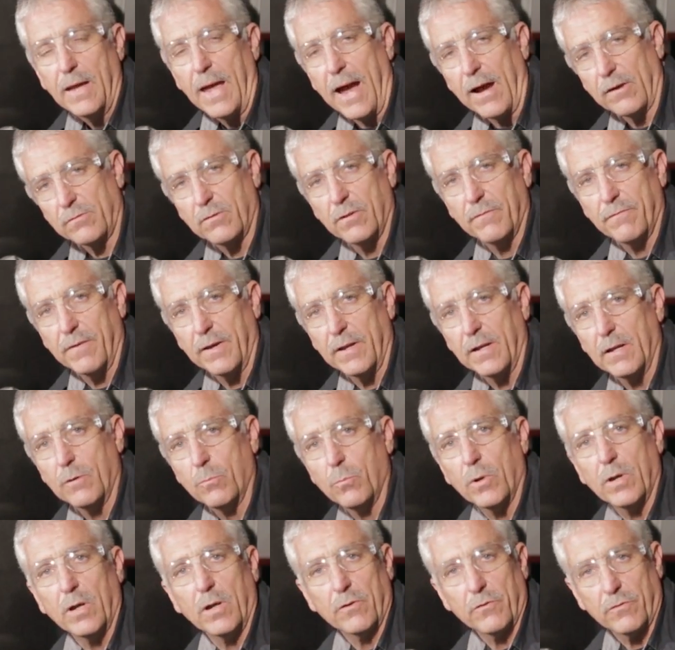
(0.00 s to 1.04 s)

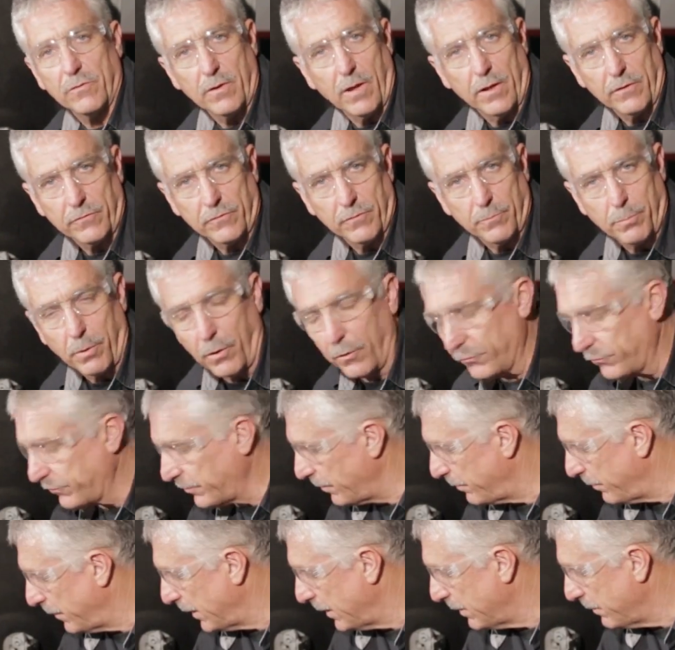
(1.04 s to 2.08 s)
activated when it's not supposed
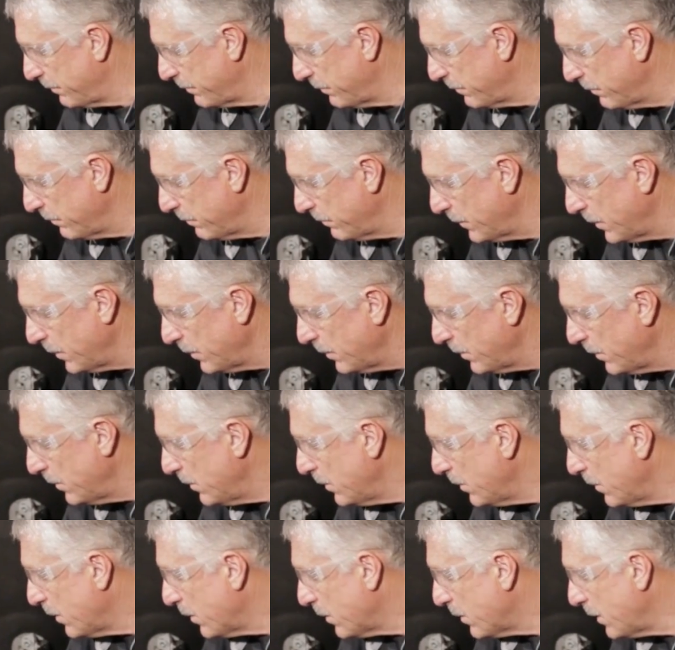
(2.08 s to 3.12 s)
to be.
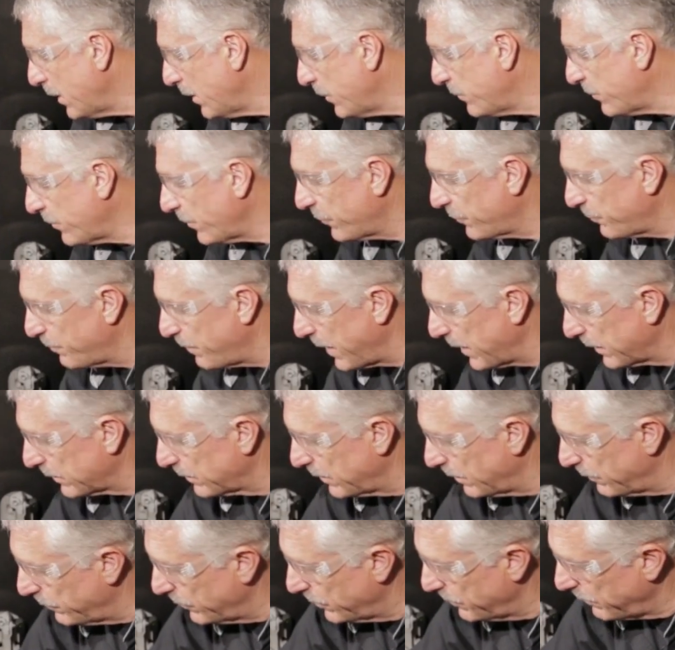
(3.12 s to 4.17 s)
Let's
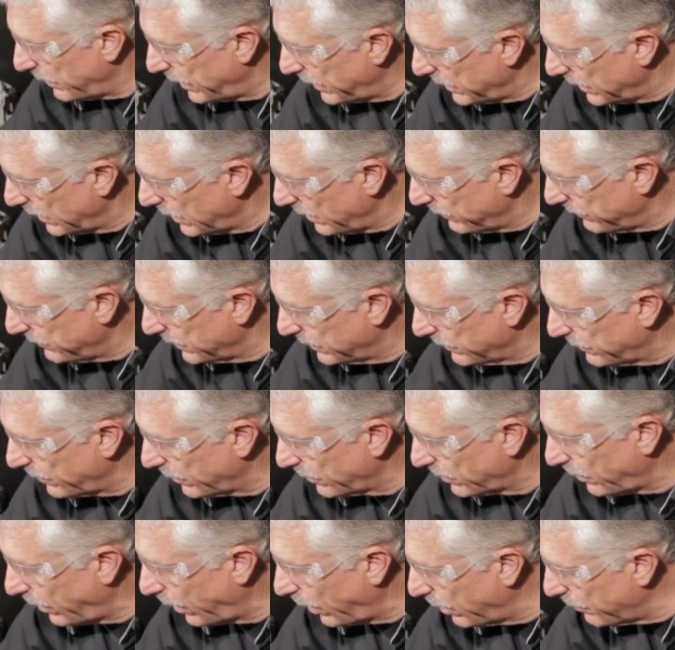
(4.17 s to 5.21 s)
suspect that we may have
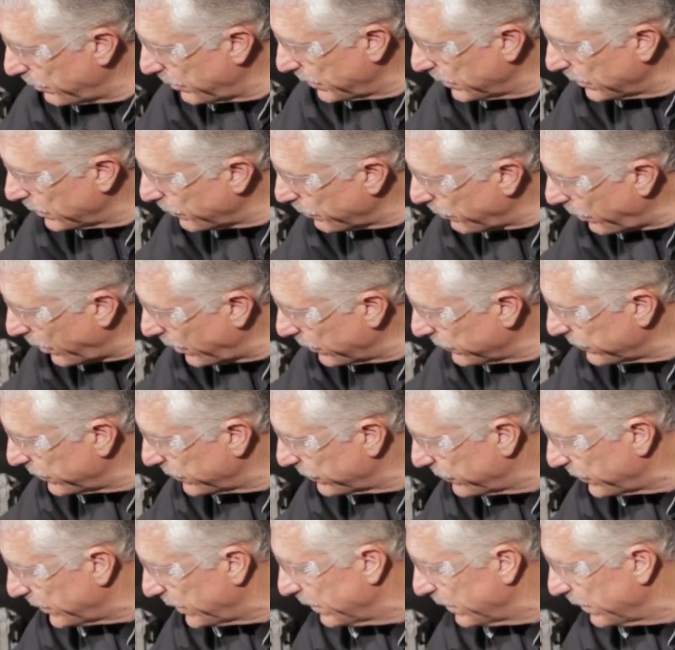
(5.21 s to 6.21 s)
either carbon deposits